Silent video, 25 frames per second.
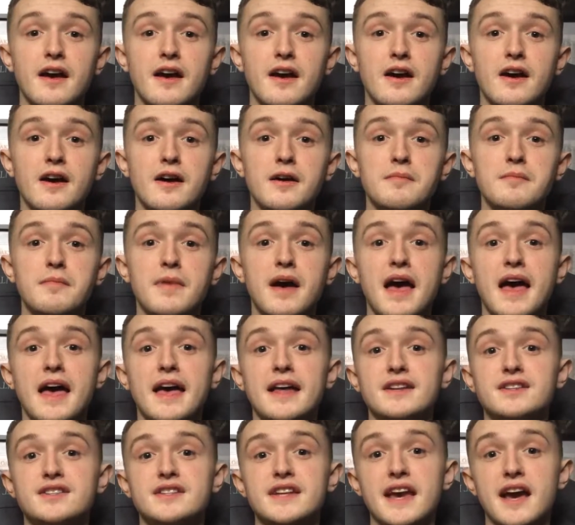
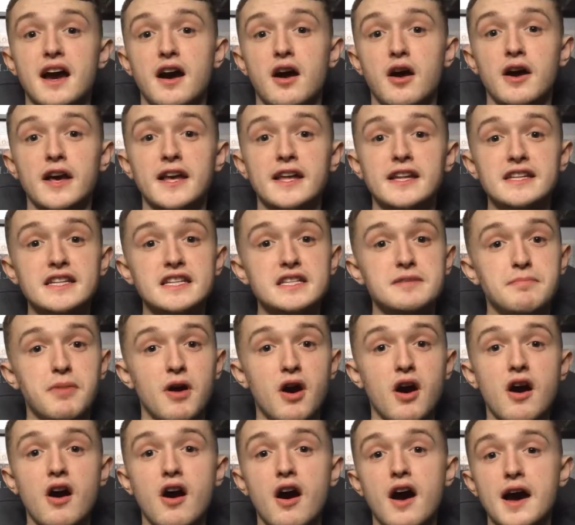And yeah, in this
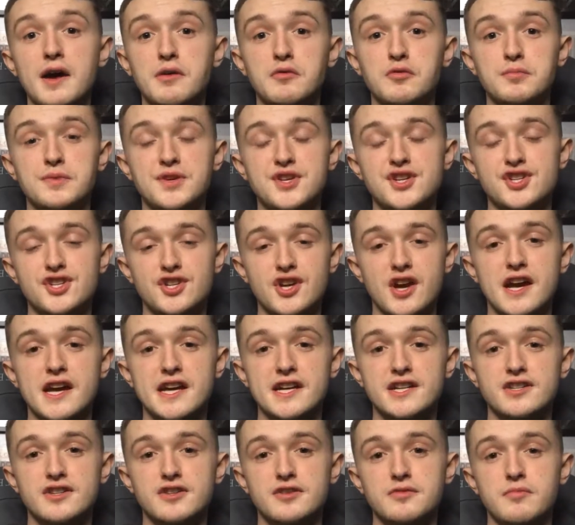part I will be
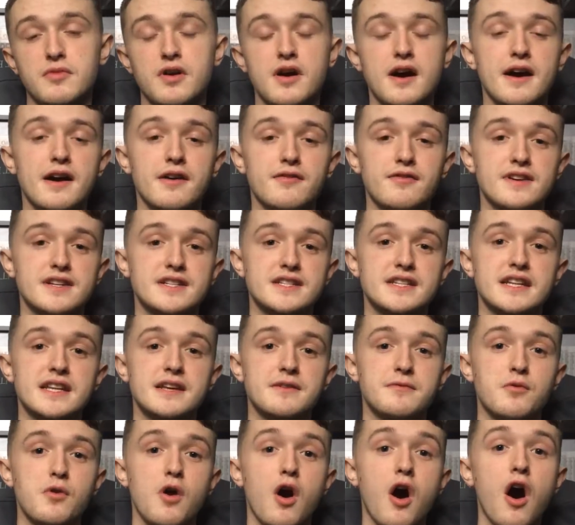showing you my
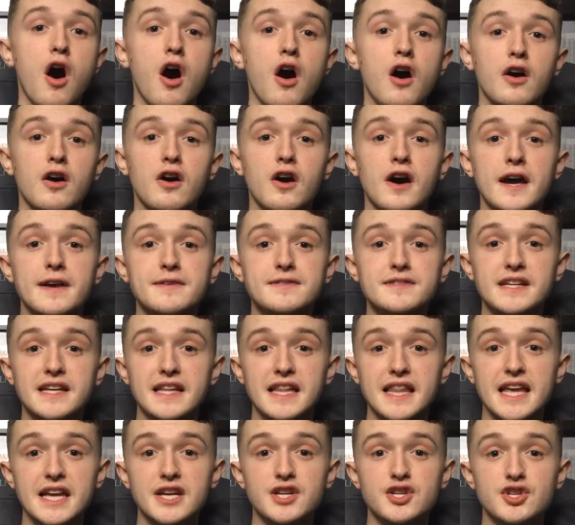Resident Evil Archives
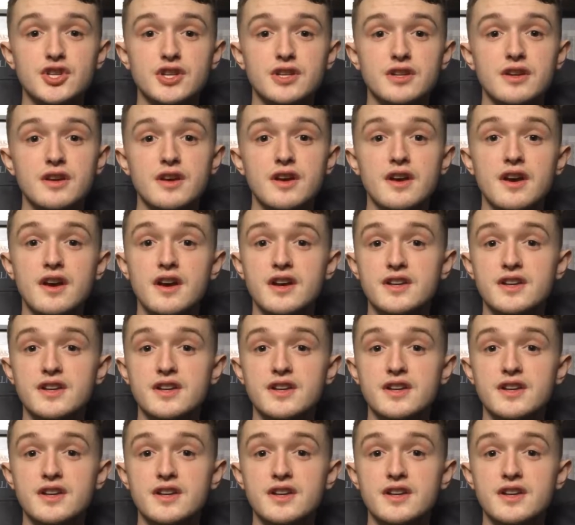collection.